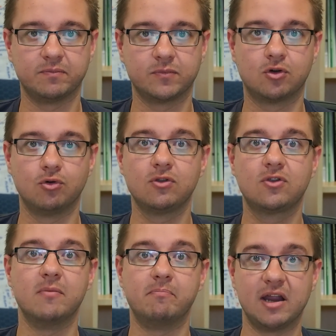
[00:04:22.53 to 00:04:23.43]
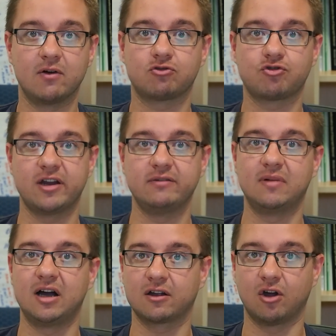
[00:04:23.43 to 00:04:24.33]
goods that bear a
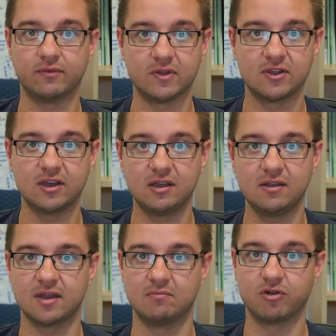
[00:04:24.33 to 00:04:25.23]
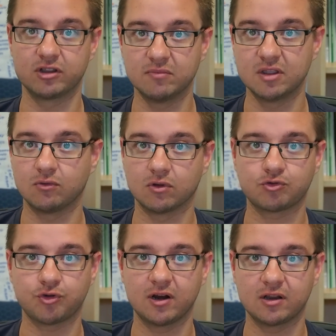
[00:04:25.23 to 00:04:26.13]
trademark overseas and bring them into
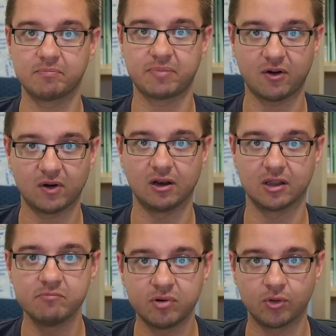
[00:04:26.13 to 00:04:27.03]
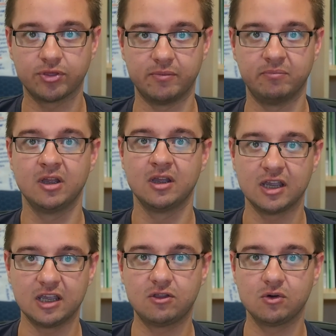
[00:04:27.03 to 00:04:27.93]
Australia, parallel import them
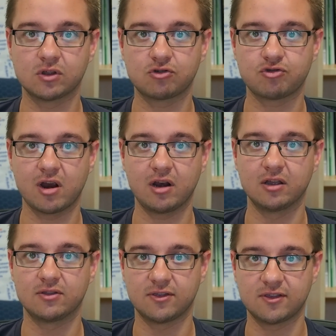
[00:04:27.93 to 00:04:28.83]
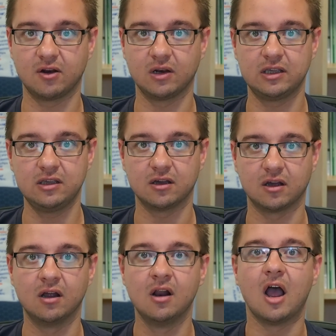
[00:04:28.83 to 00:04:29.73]
into Australia to sell
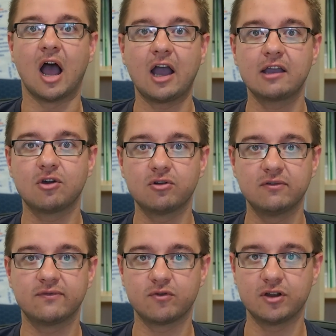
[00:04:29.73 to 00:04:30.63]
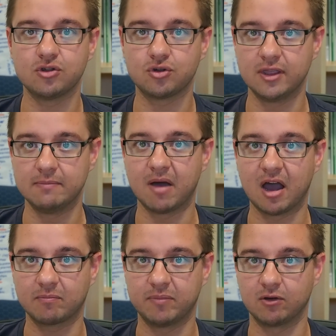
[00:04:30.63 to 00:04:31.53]
here, I don't infringe the
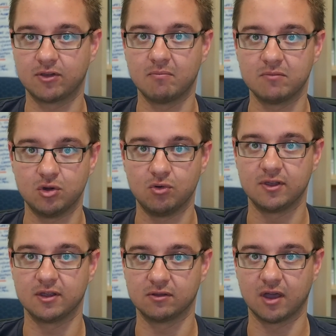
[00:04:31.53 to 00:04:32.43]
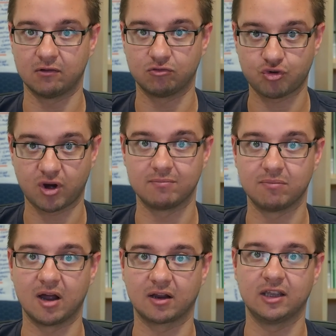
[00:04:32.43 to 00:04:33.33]
mark because I'm using that
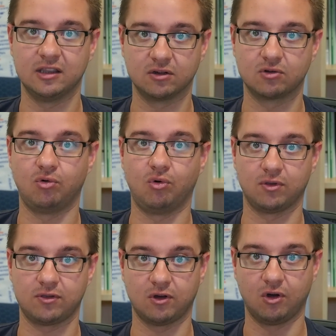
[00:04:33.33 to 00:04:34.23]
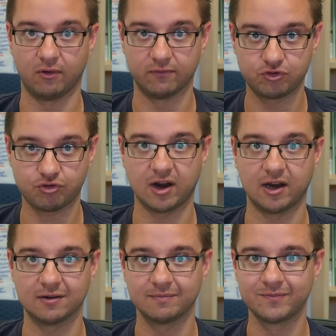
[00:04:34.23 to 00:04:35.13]
trademark in the course of
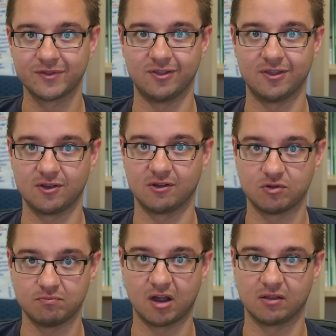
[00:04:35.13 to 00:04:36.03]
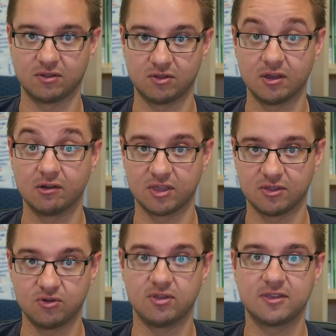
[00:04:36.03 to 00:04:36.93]
trade to distinguish
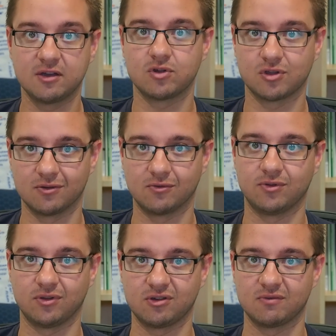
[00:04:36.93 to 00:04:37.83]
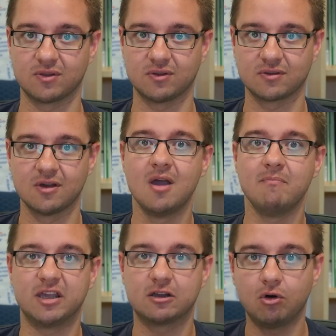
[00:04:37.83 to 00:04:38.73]
those goods or services,
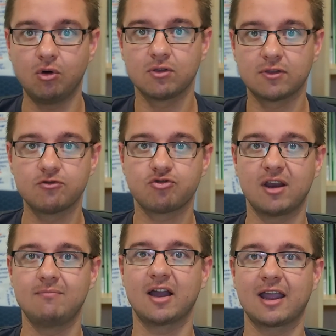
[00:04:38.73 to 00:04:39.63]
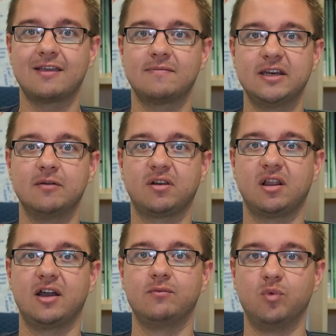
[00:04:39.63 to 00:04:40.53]
because the trademark has been
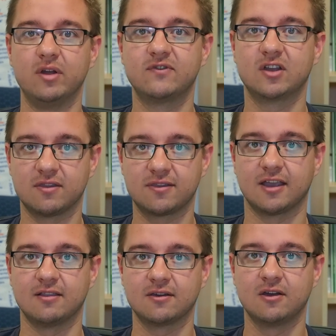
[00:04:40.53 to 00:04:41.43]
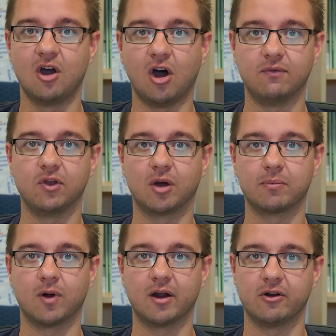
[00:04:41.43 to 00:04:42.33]
applied with consent of the
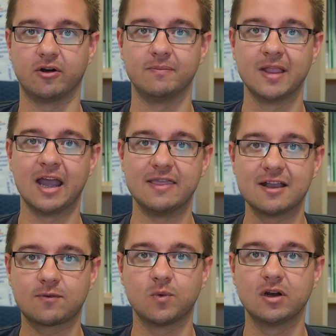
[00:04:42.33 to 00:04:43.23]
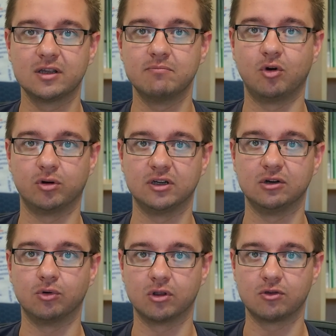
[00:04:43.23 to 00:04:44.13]
copyright owner. And that's really important in
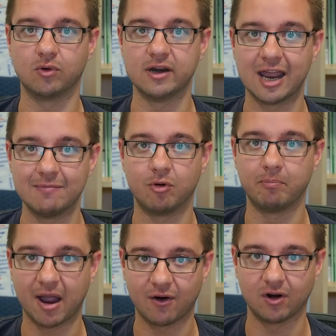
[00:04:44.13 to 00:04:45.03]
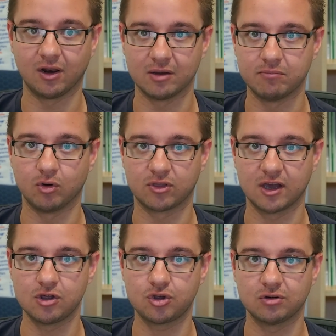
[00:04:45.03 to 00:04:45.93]
order to enable parallel
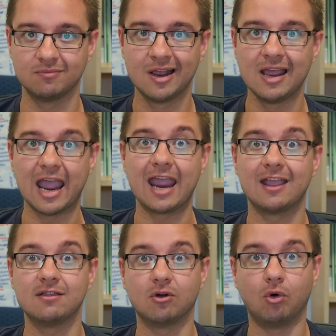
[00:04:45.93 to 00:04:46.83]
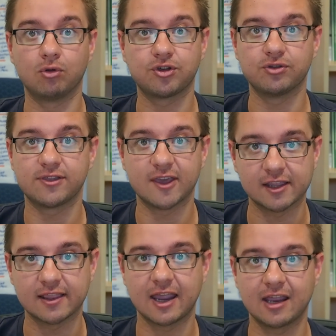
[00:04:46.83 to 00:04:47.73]
importation and also the
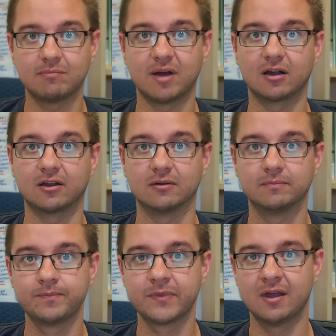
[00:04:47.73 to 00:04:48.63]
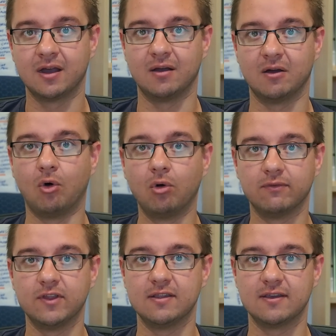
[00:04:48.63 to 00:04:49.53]
second-hand market. All of
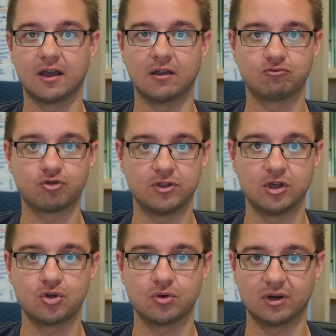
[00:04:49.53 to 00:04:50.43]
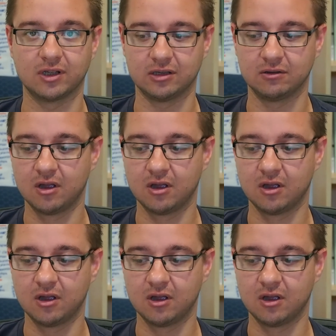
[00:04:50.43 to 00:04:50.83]
these are traditionally